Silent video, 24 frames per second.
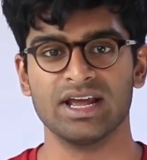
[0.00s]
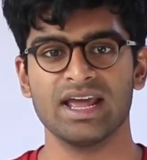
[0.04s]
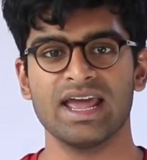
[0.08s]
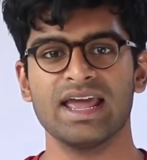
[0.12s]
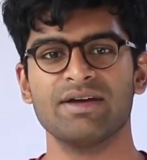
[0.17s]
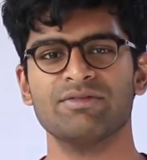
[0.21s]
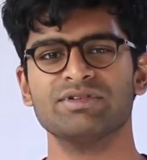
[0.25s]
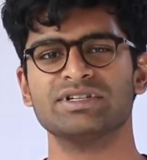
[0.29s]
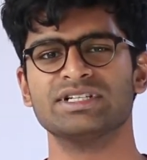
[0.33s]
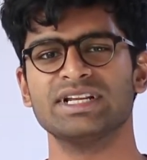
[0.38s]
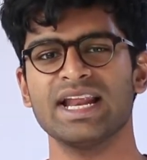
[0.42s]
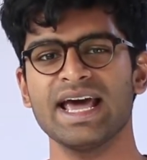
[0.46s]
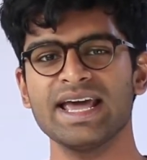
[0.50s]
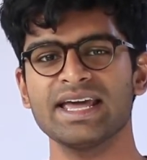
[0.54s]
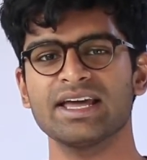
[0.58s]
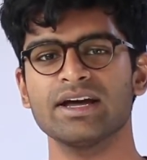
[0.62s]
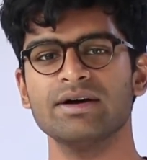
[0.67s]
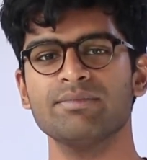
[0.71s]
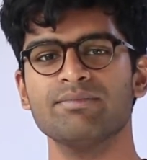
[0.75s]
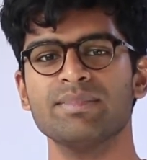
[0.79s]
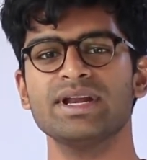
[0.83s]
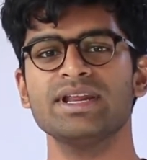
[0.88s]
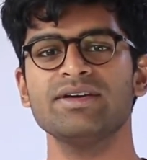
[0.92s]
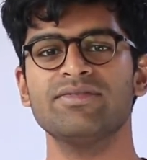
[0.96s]
It was like a
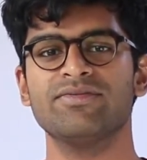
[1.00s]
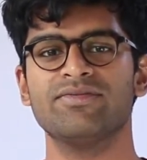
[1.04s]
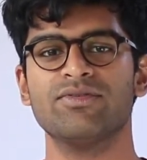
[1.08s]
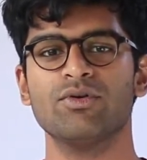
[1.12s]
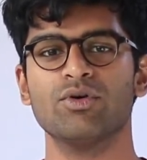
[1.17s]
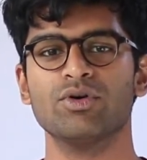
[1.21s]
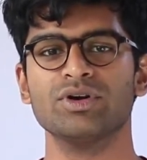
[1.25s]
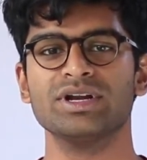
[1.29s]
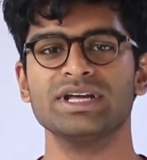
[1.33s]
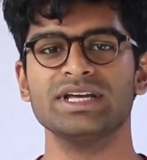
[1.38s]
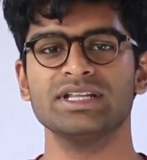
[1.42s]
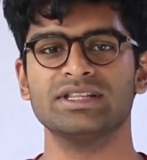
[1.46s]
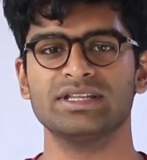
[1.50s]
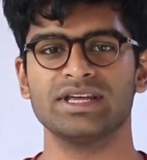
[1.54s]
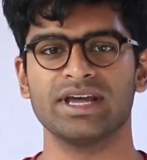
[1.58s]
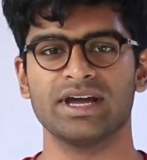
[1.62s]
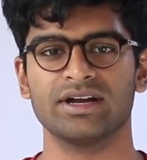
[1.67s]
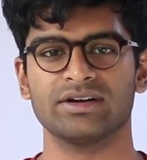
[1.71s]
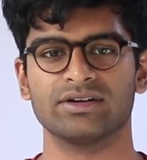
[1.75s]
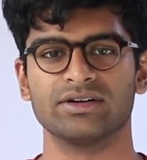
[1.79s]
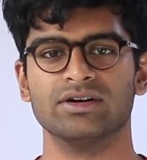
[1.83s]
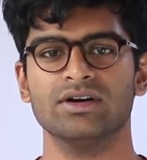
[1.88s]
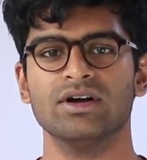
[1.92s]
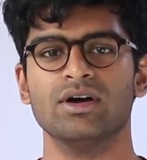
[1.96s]
mini 4D
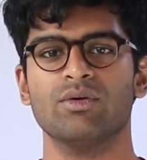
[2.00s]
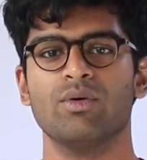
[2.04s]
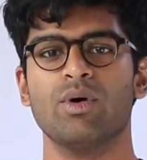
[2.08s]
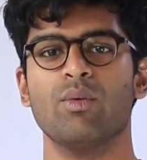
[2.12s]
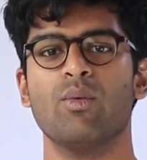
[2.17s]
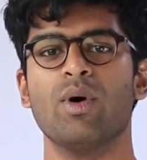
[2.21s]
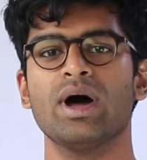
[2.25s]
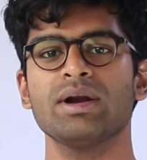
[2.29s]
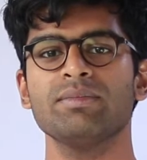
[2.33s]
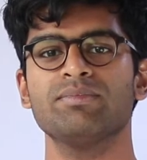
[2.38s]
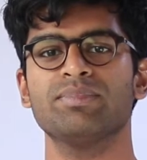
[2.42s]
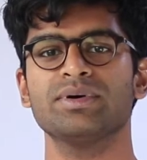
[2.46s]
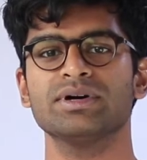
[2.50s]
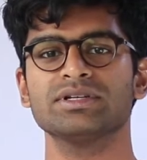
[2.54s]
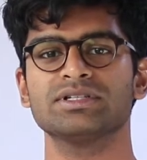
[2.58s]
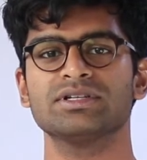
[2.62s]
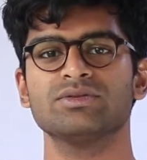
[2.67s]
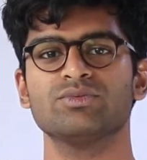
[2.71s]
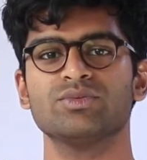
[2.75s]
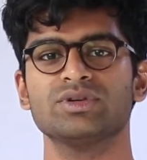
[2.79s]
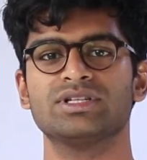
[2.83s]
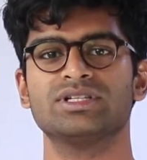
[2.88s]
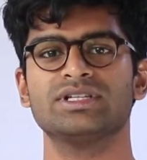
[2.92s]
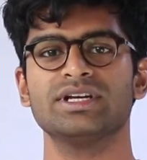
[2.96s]
theater where one
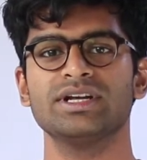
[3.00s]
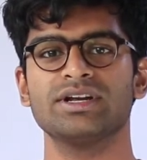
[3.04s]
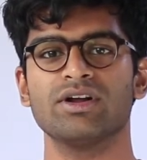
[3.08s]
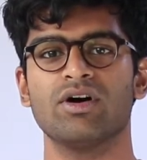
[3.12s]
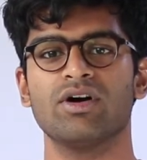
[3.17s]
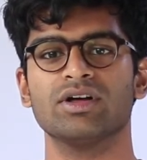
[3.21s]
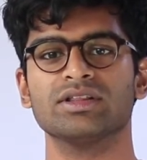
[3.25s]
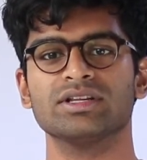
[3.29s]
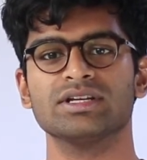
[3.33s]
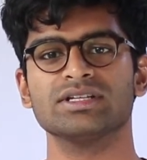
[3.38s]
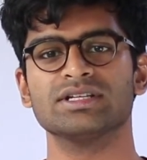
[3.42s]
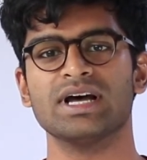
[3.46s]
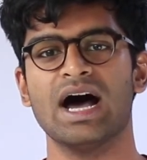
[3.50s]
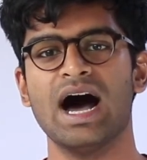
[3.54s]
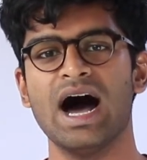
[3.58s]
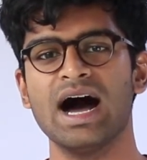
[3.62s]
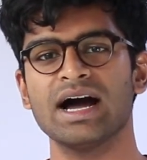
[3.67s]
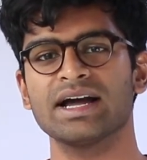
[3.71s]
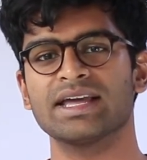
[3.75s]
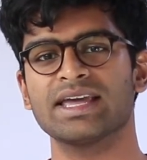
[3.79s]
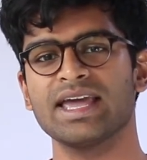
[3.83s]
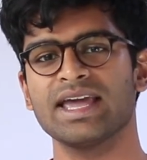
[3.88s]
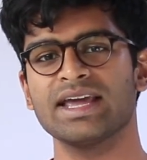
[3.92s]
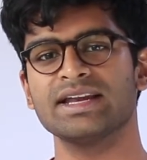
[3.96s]
person would sit on this
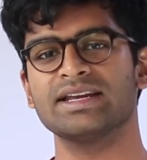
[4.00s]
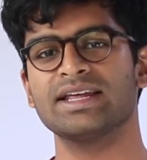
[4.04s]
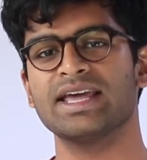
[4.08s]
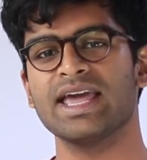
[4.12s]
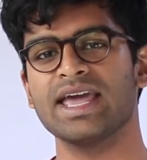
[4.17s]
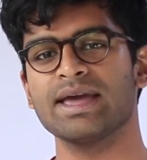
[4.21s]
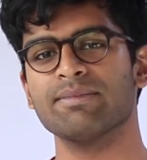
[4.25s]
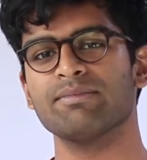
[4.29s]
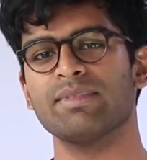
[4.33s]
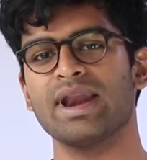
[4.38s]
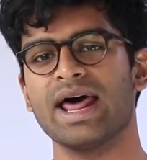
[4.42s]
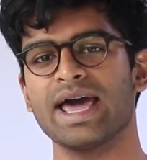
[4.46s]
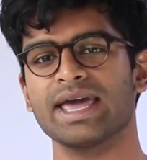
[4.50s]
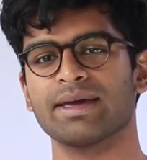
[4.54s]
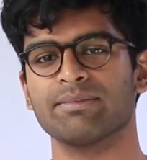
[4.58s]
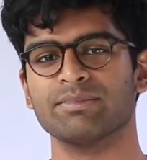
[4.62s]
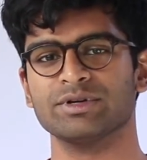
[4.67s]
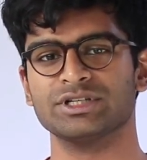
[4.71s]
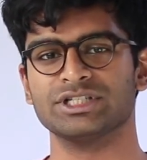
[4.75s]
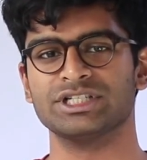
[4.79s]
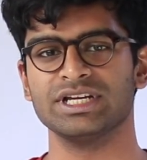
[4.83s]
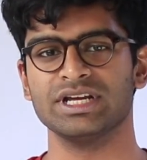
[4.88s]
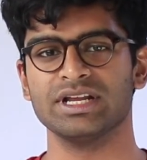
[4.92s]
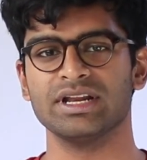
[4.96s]
arcade game-like
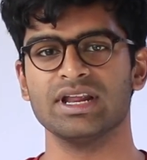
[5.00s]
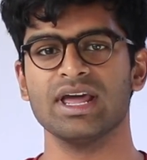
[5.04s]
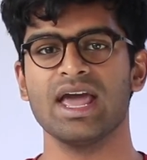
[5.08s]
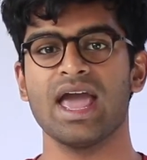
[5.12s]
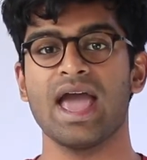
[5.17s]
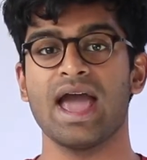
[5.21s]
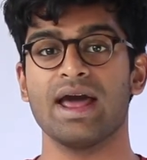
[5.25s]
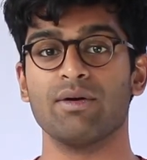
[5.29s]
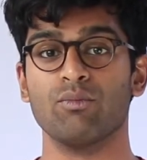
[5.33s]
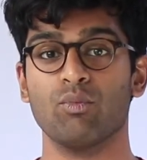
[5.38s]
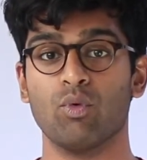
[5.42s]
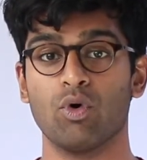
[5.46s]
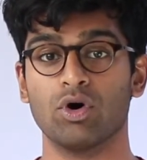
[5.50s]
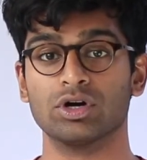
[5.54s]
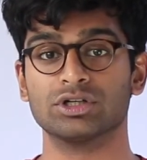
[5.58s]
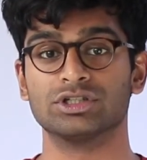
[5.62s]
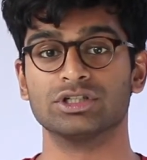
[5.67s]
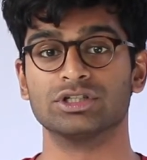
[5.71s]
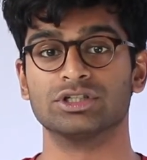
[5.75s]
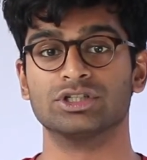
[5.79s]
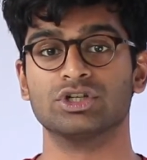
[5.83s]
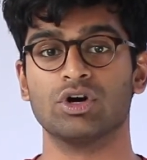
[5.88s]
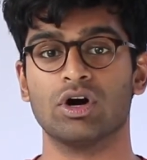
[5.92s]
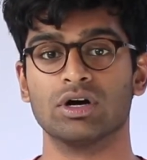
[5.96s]
machine and watch
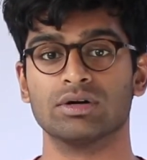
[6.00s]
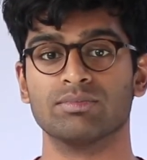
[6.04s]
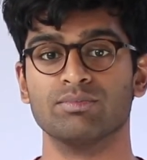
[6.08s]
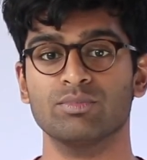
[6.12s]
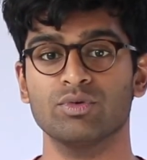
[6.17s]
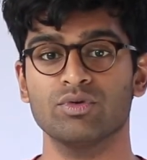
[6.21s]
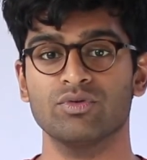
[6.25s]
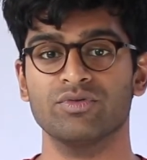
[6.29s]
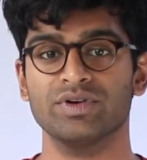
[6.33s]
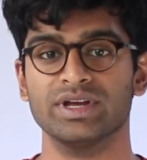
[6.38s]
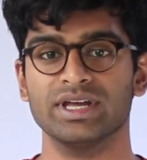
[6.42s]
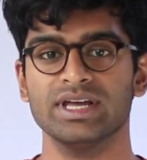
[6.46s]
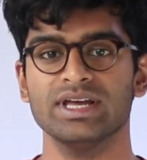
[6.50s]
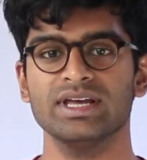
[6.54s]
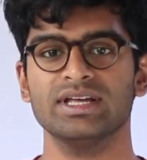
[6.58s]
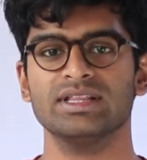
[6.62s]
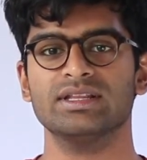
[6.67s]
a short movie.